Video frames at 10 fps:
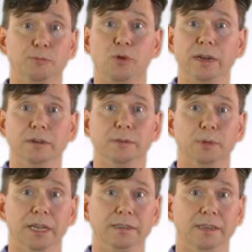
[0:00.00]
prior to
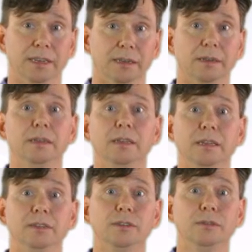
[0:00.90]
placing it
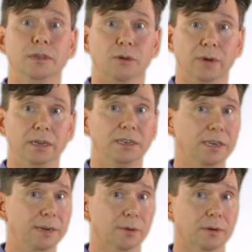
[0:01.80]
into the correct
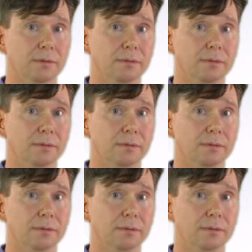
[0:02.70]
chamber.